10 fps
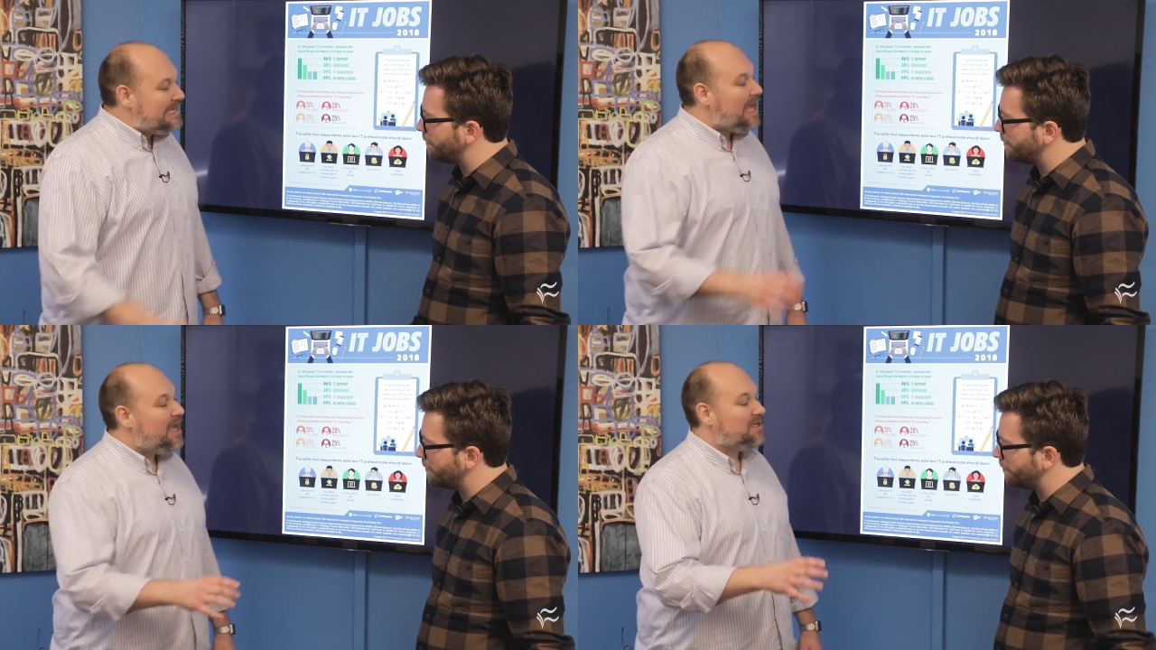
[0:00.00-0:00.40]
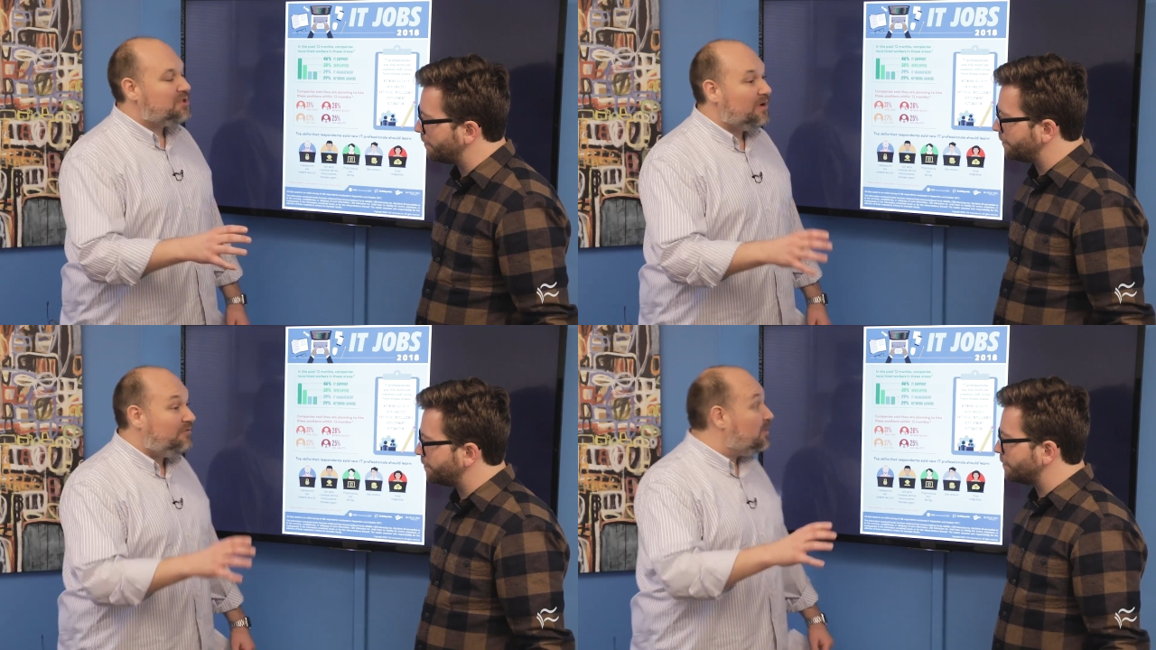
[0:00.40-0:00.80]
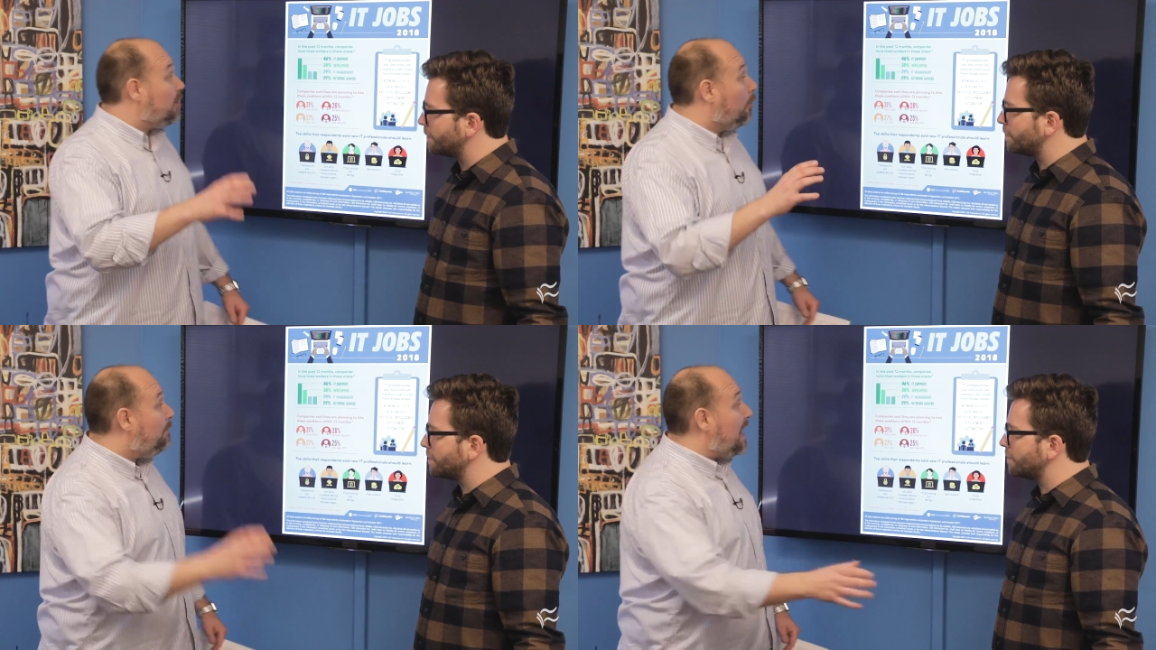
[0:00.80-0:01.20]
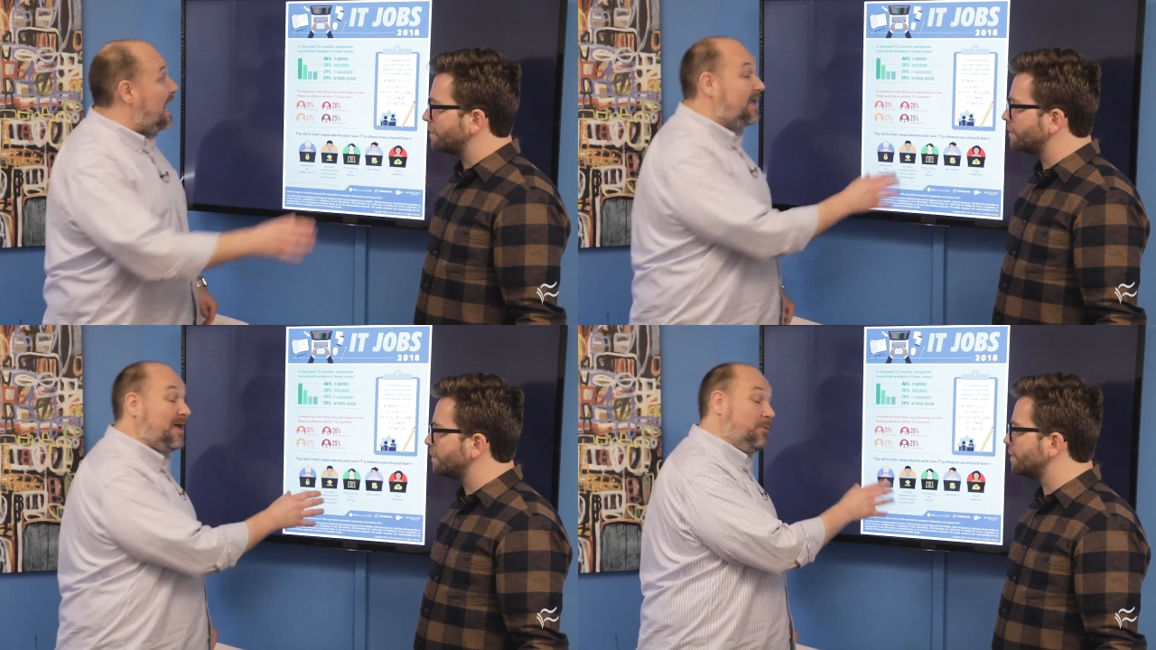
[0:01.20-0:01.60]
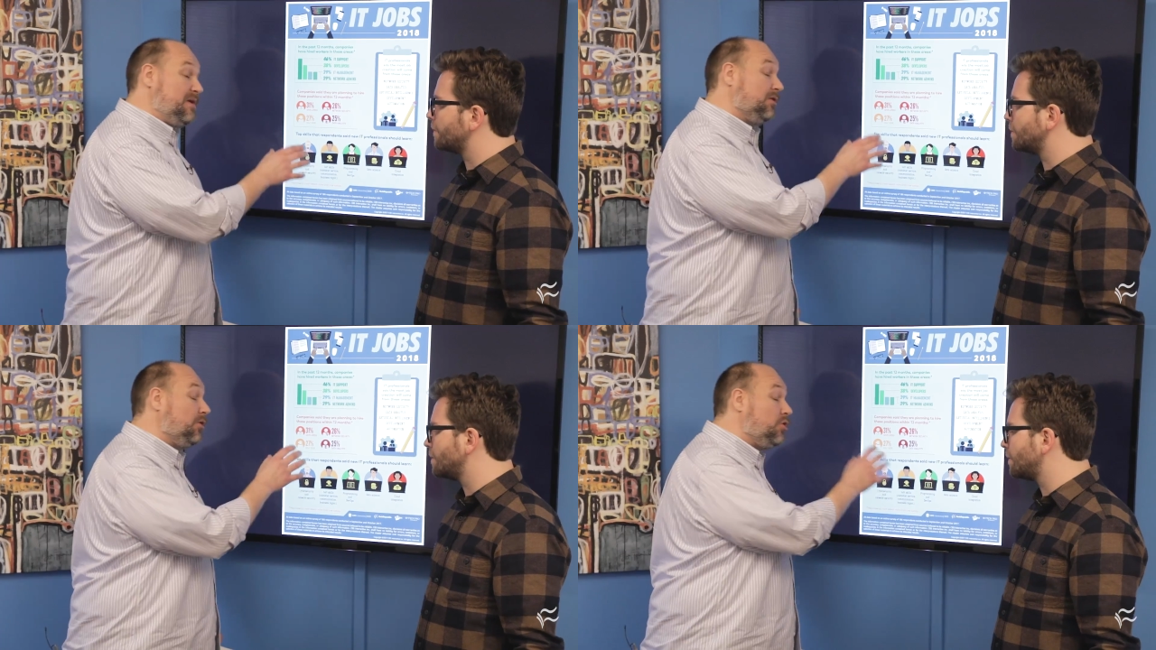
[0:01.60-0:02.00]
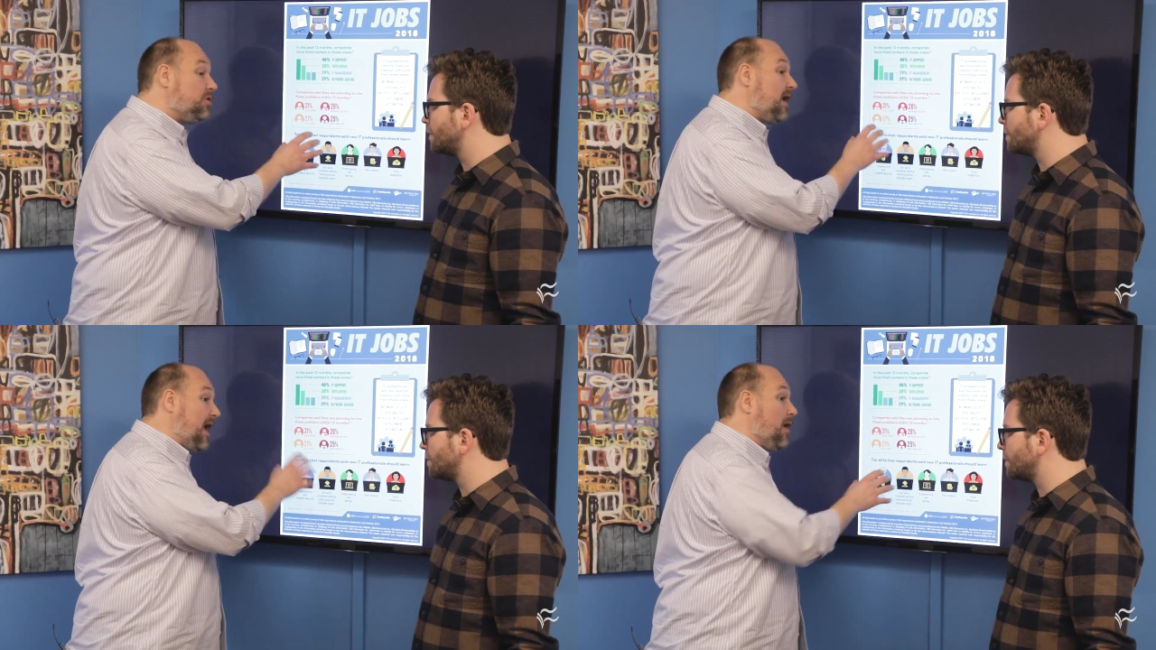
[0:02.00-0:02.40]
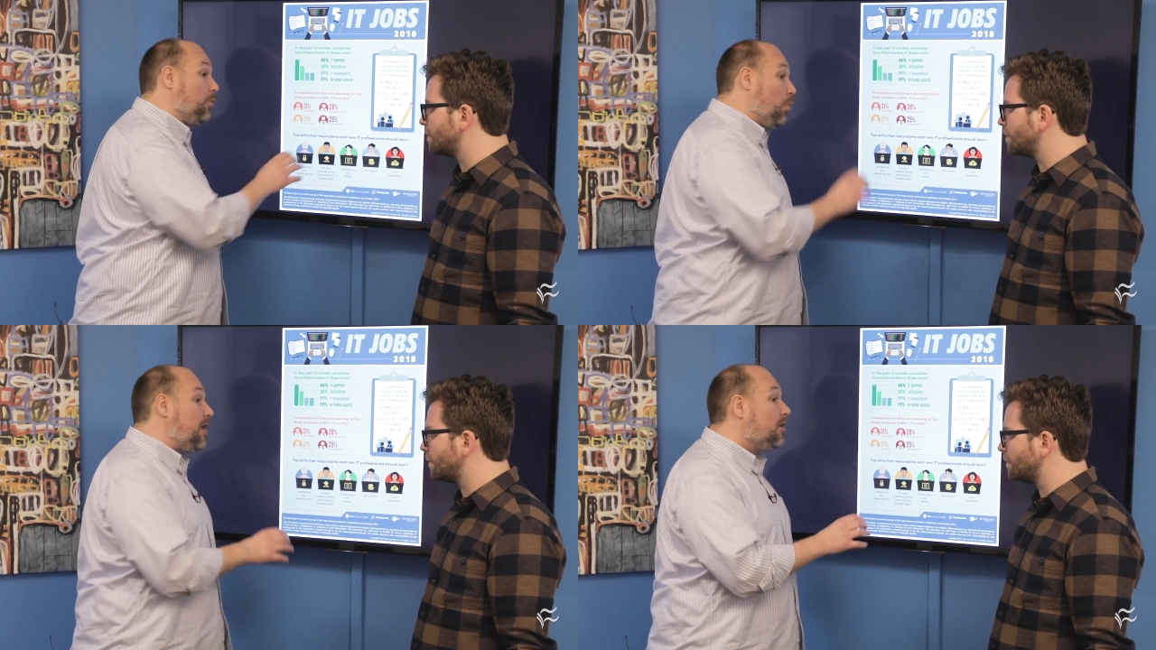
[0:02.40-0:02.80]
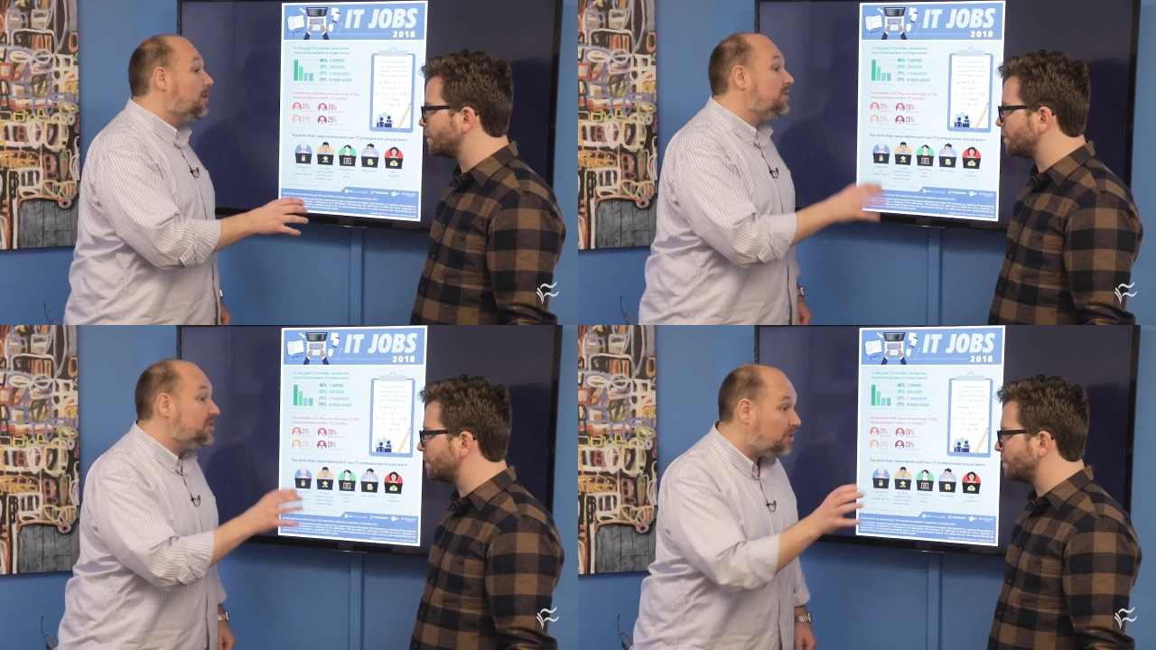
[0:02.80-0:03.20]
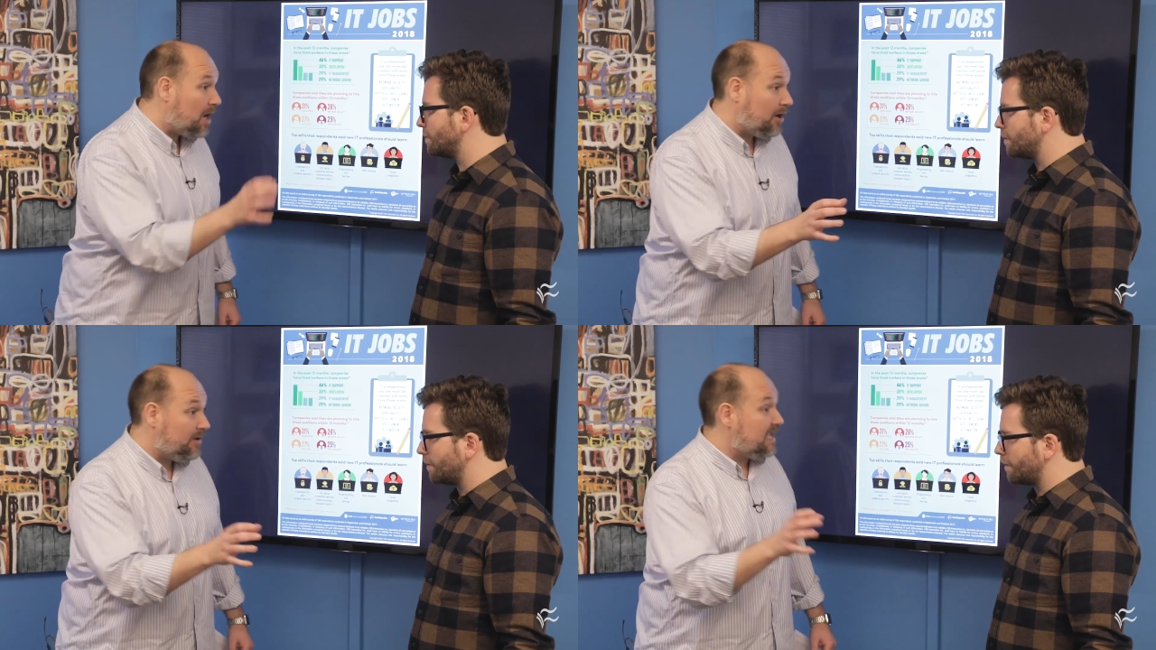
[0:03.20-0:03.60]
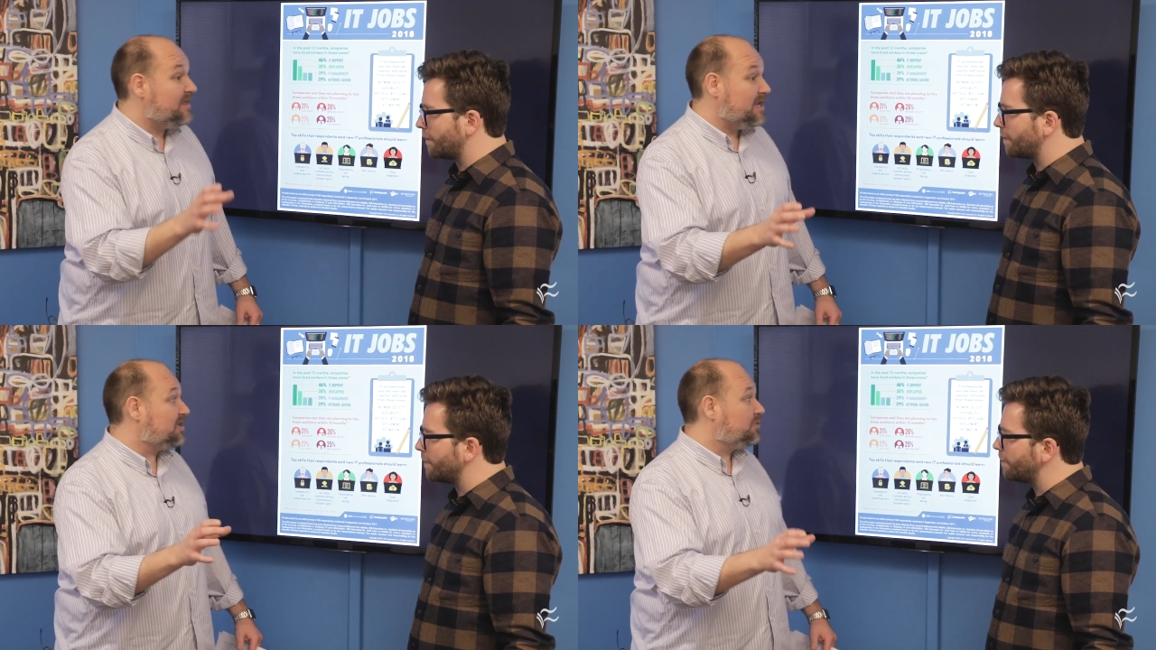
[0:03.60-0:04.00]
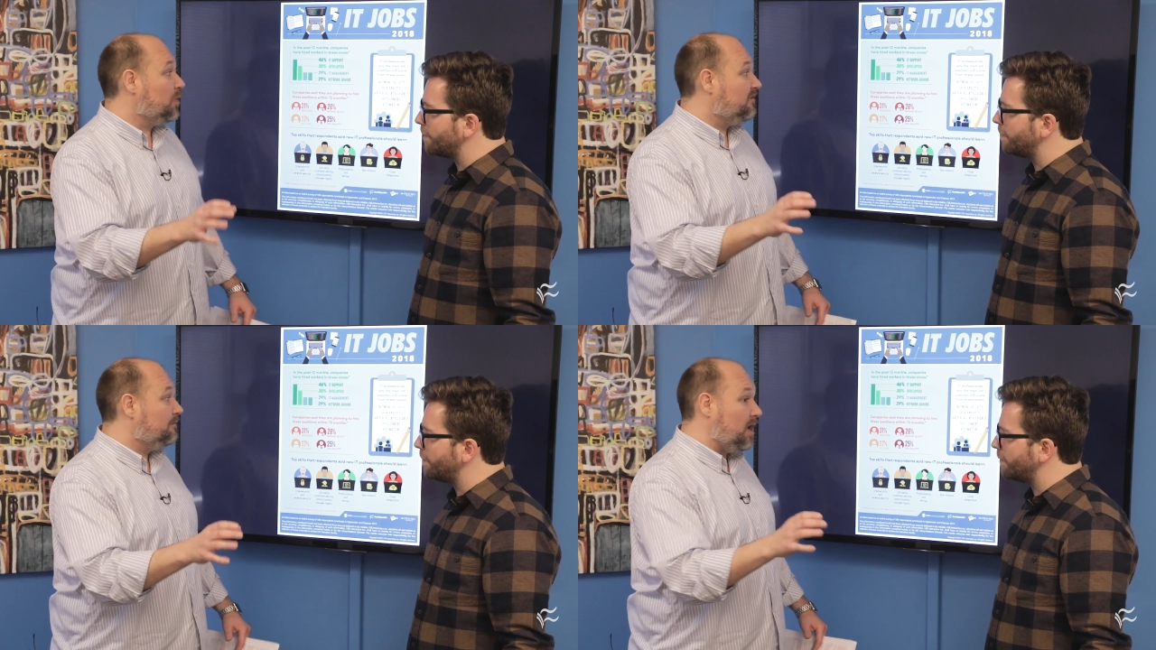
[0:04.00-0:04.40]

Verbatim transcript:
Speaker 1: Yeah, so if we go back and we look at where companies are hiring in the next 12